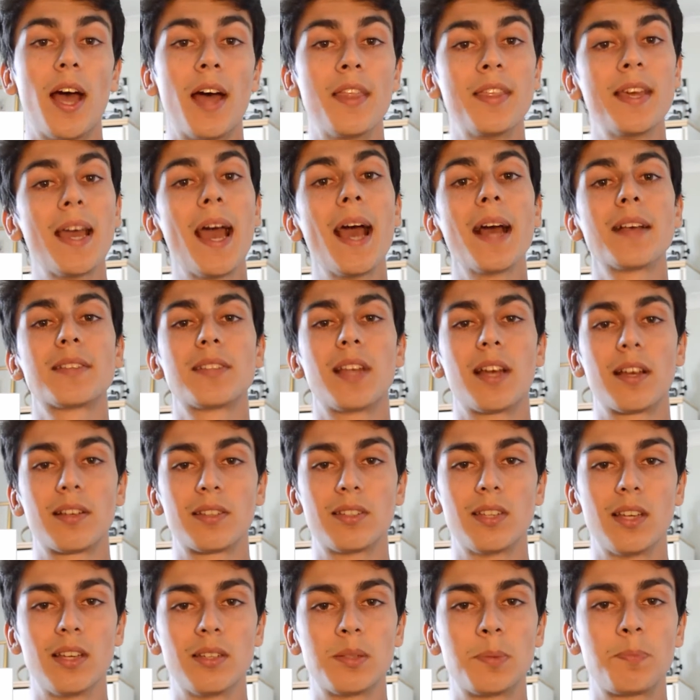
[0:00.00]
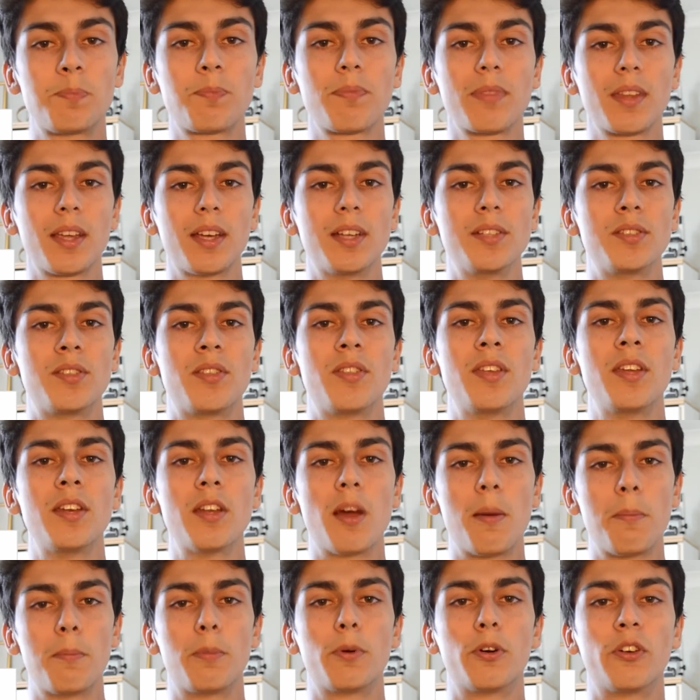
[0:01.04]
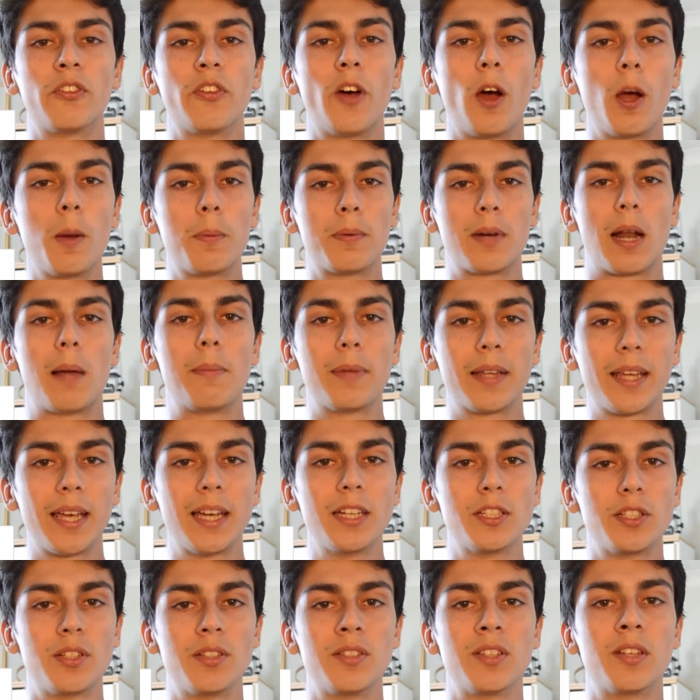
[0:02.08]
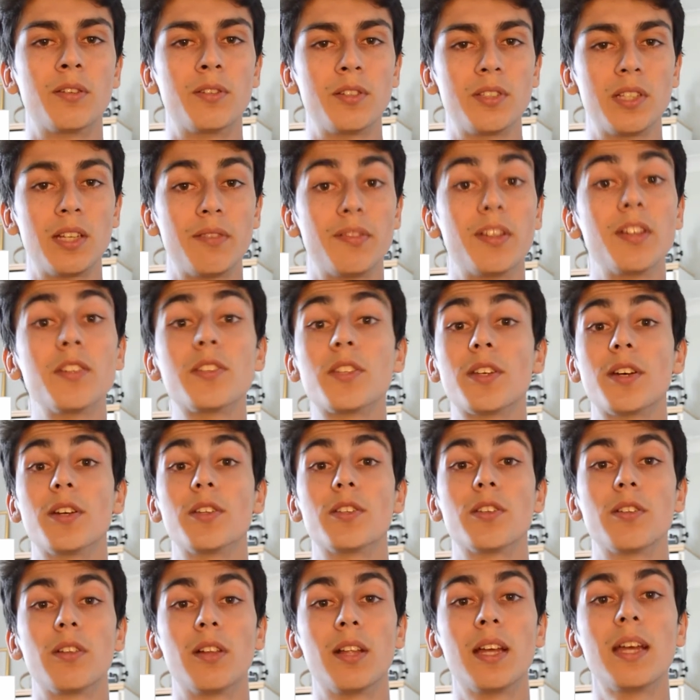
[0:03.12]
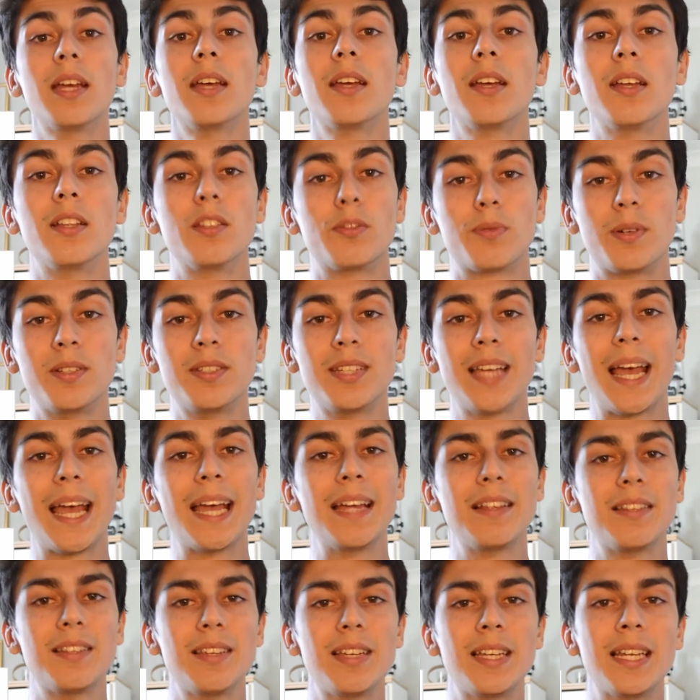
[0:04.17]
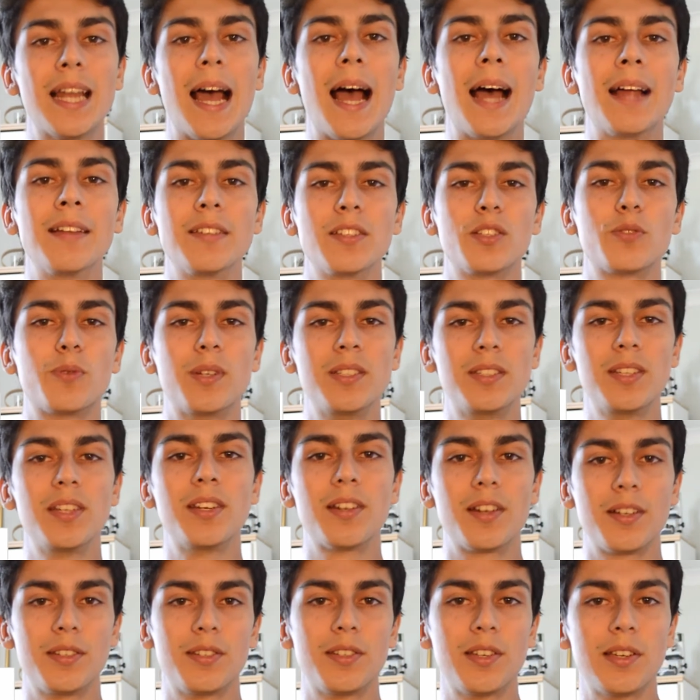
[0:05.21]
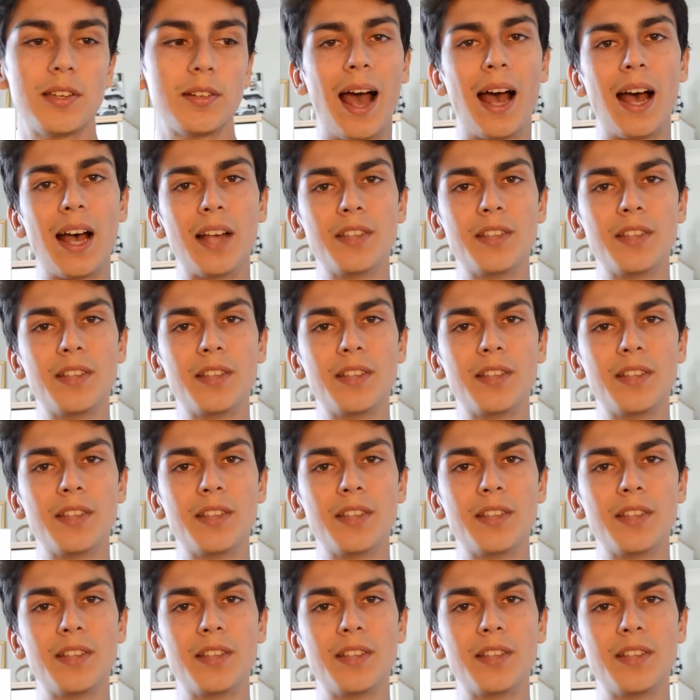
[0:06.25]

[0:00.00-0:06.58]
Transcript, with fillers: and the x-axis is the number of open applications it received in total in 2018 and 2019.